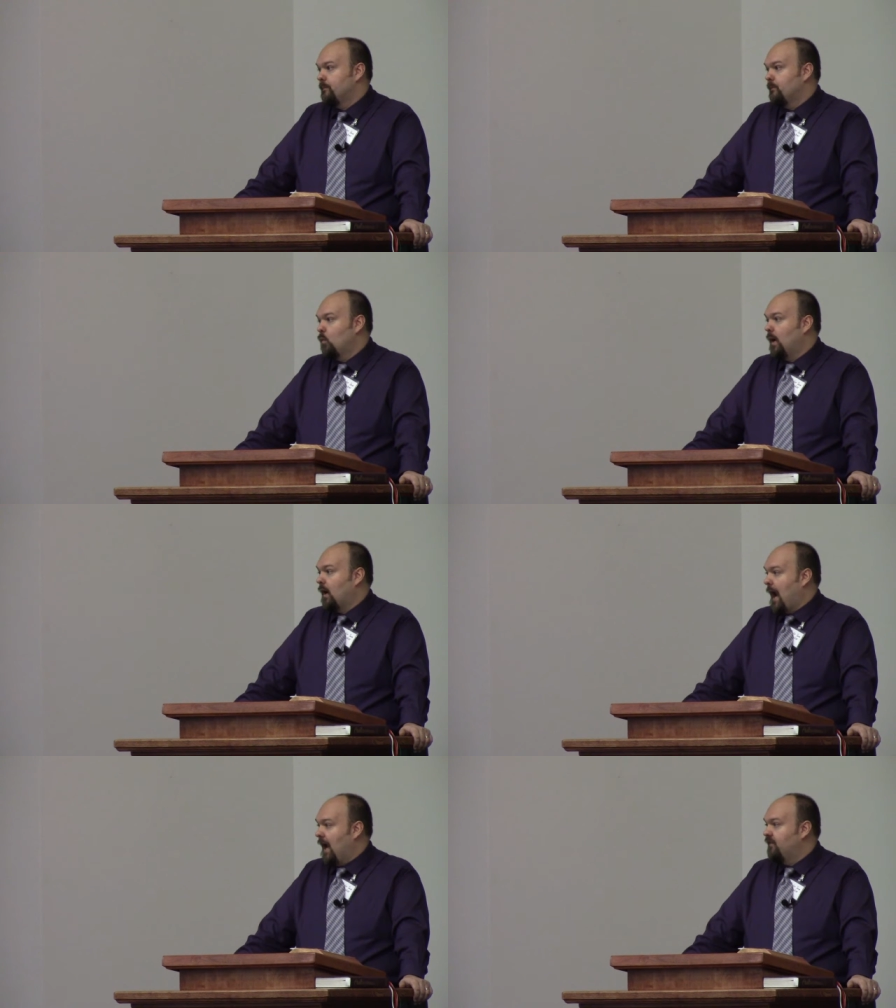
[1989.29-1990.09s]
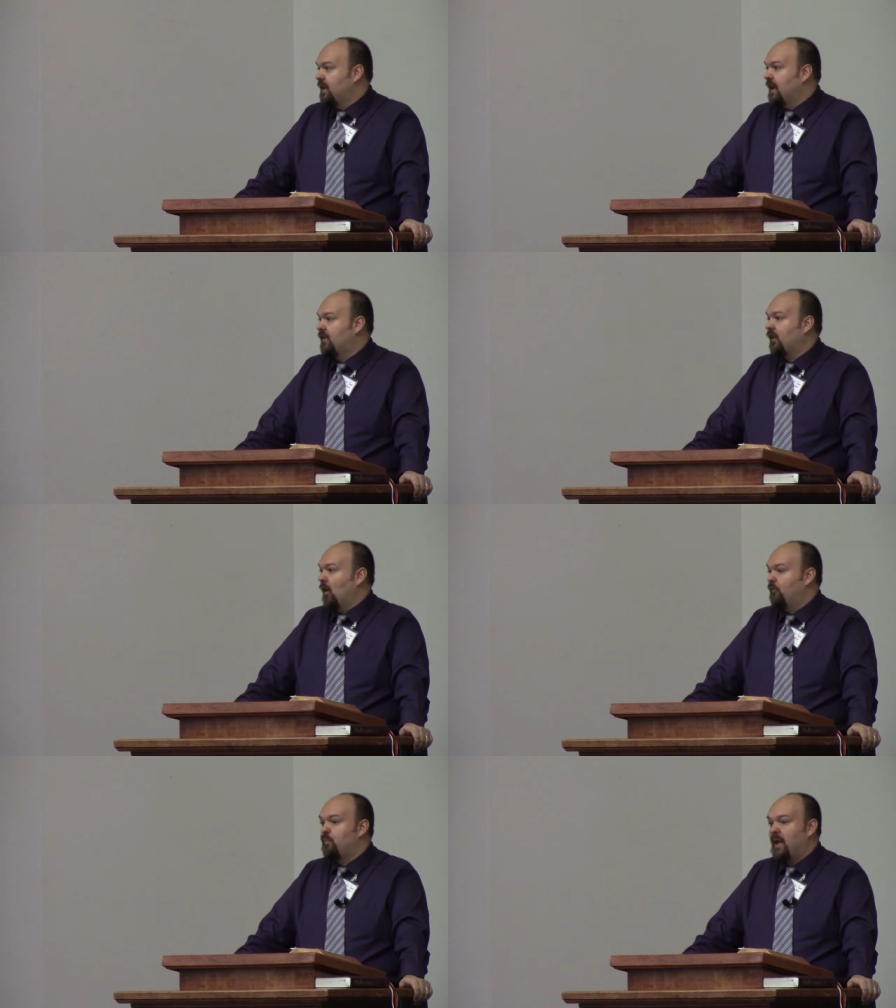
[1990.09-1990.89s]
We are advocates
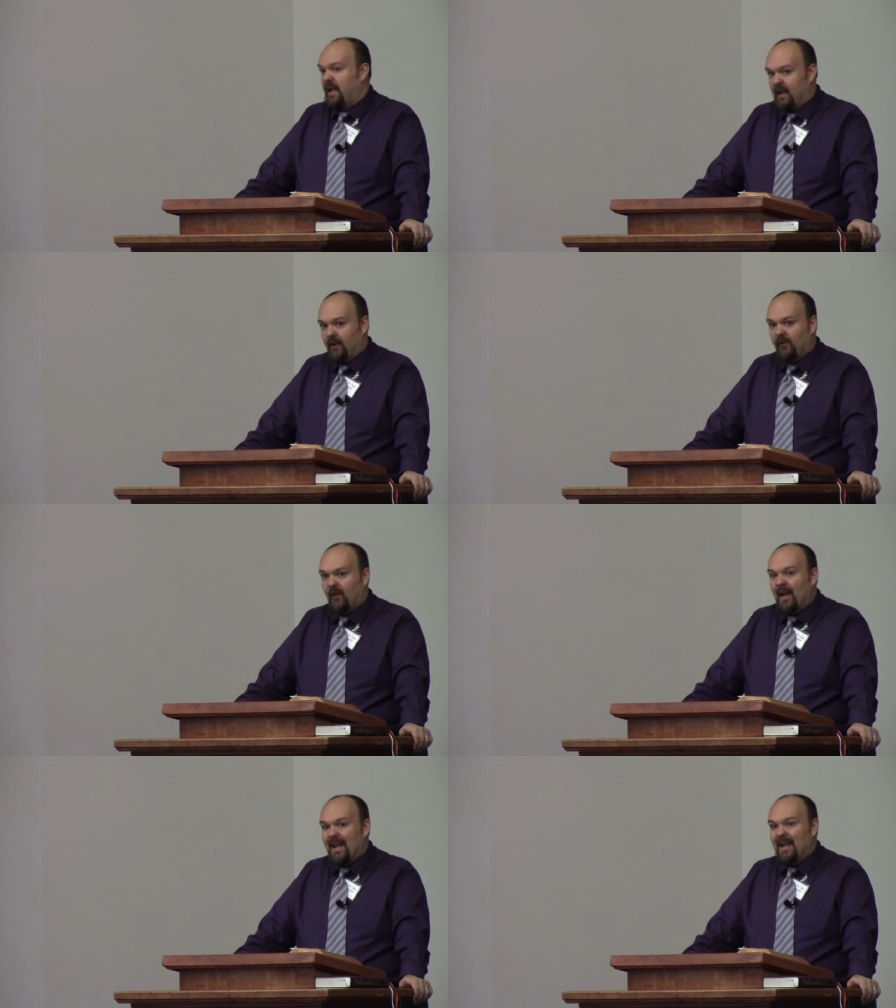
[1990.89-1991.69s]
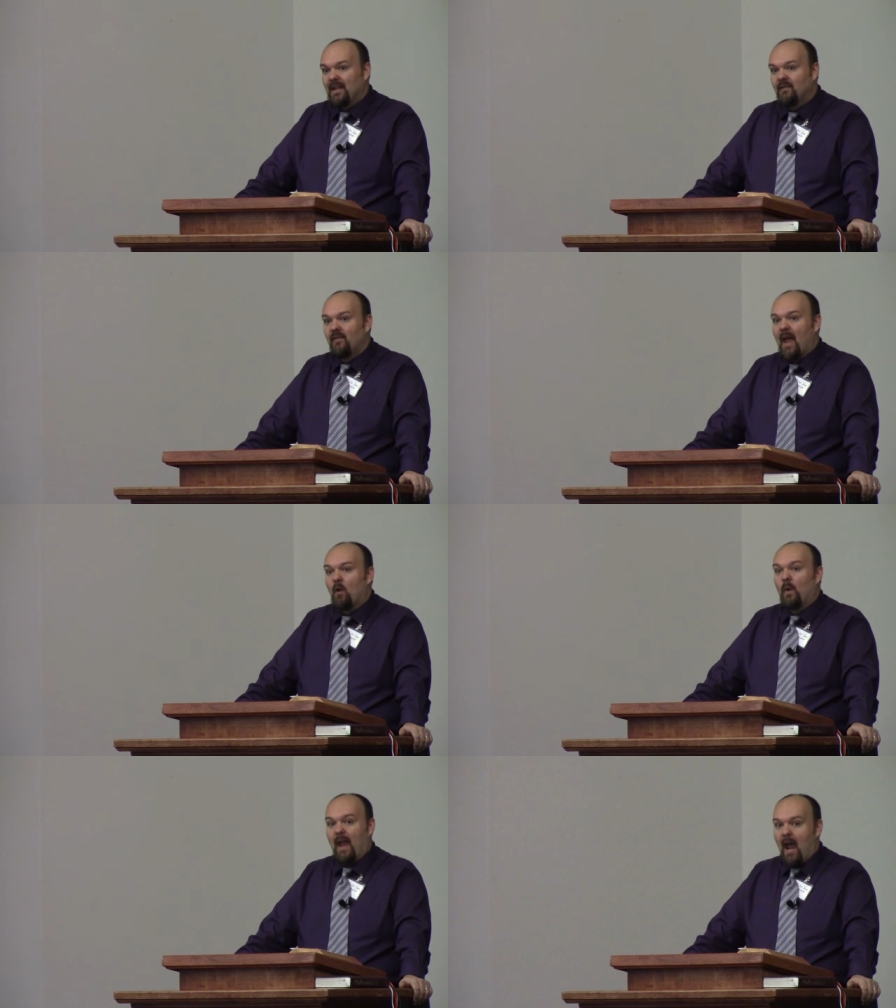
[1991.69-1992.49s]
of peace in
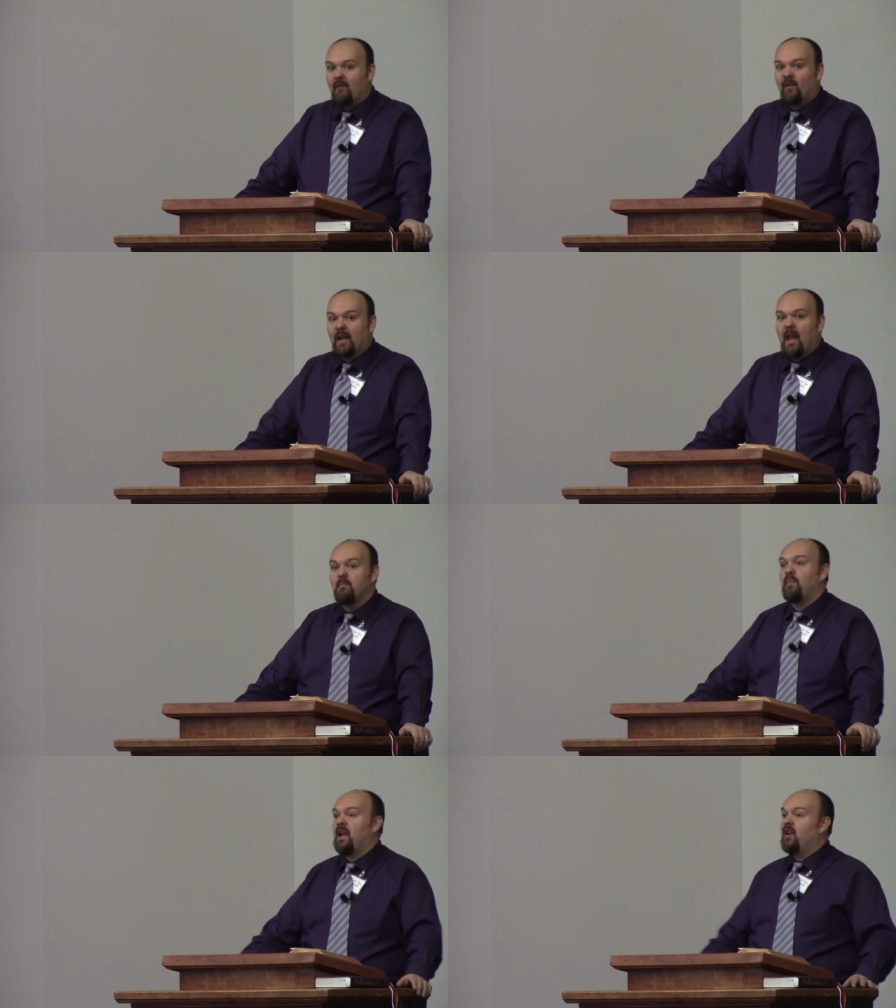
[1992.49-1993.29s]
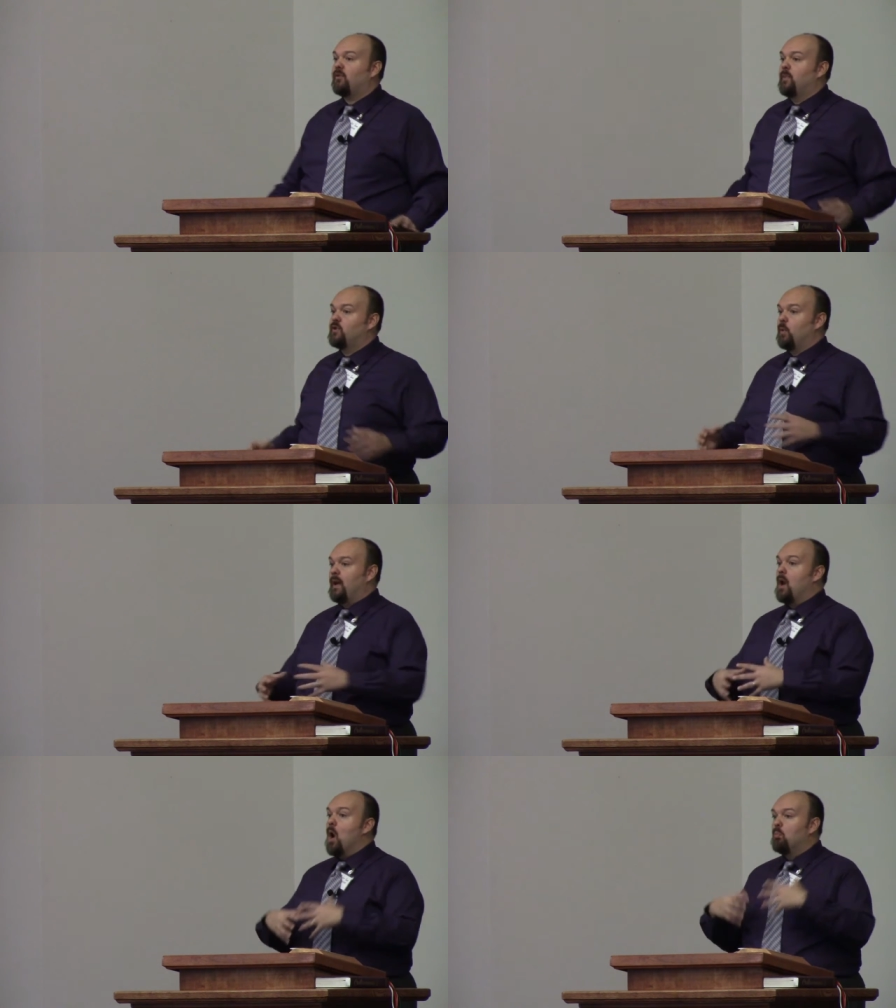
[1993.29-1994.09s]
that we advocate peace
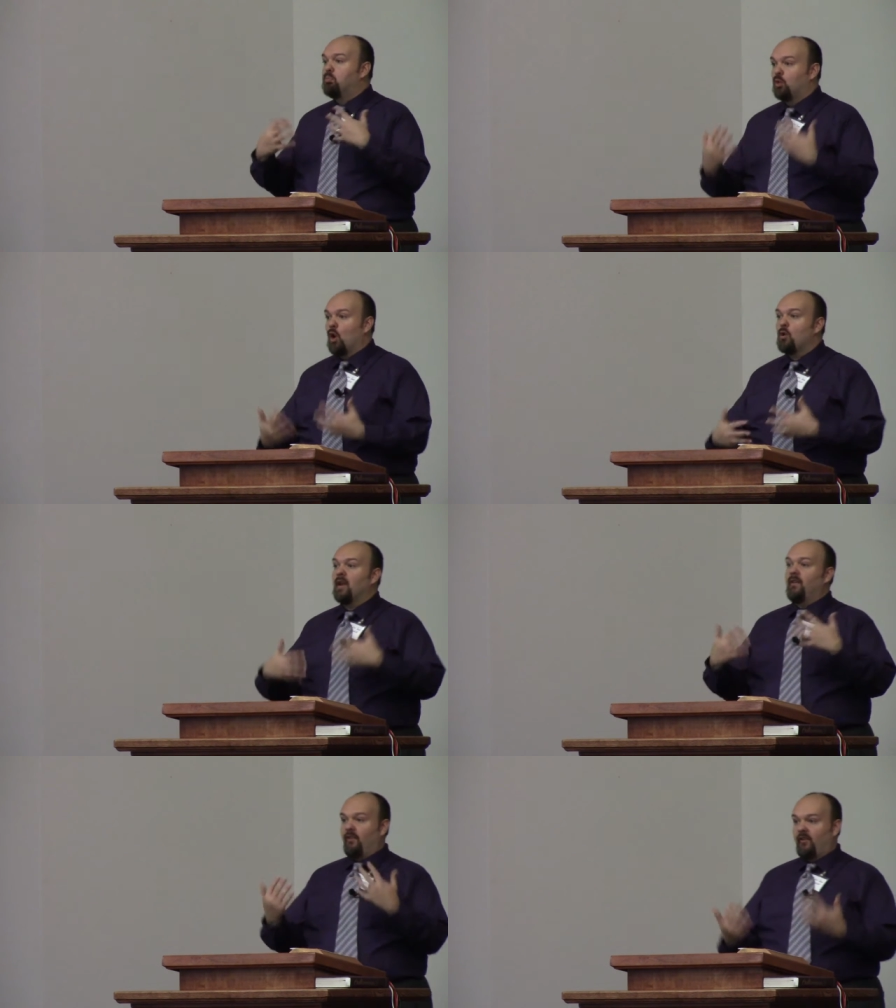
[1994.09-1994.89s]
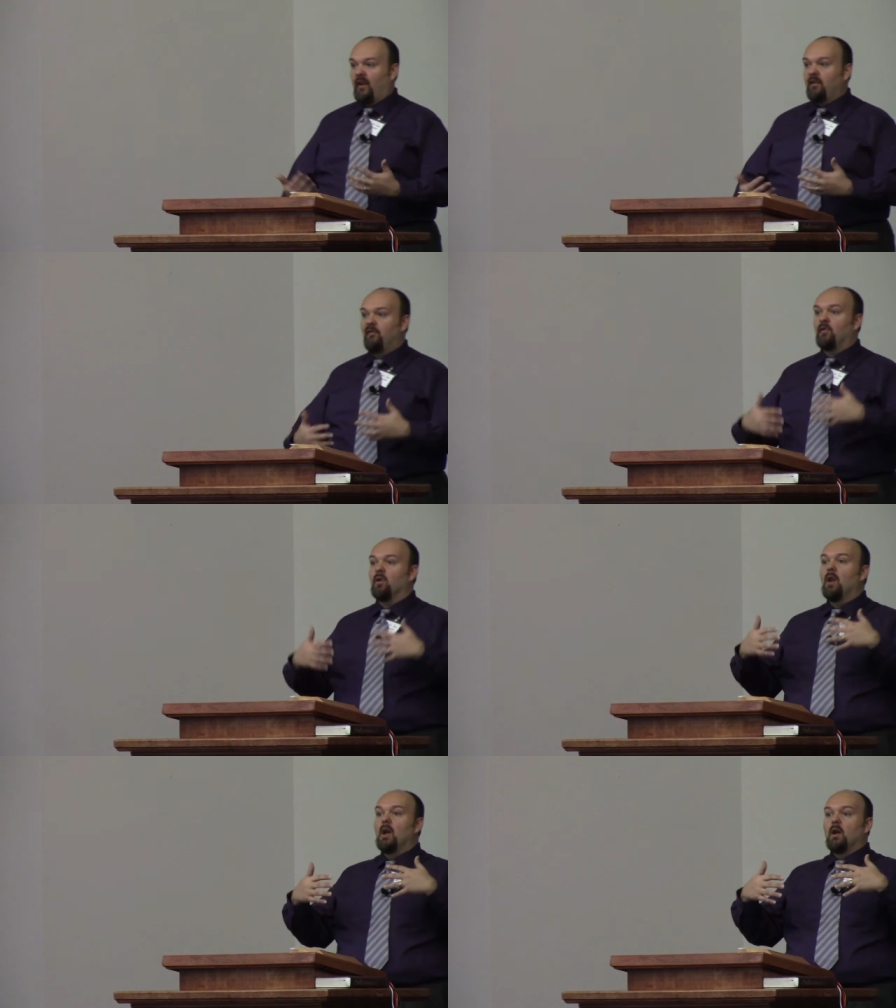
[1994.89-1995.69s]
between broken,
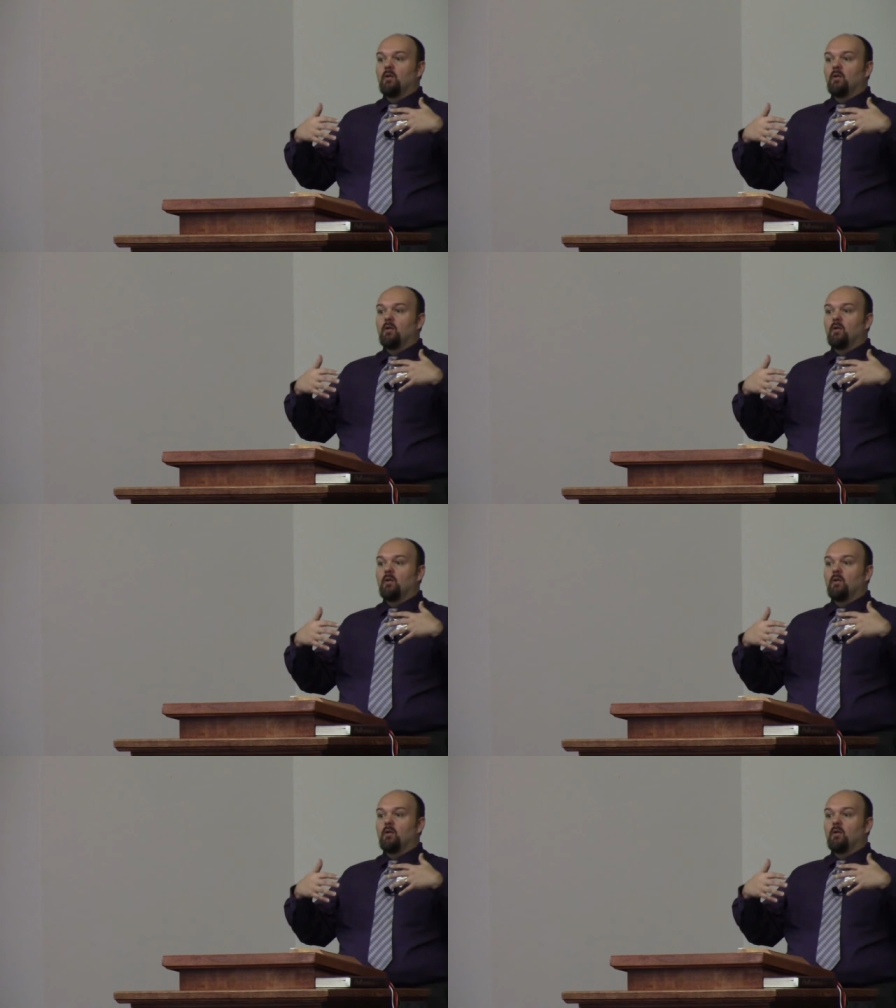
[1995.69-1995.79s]
sinful,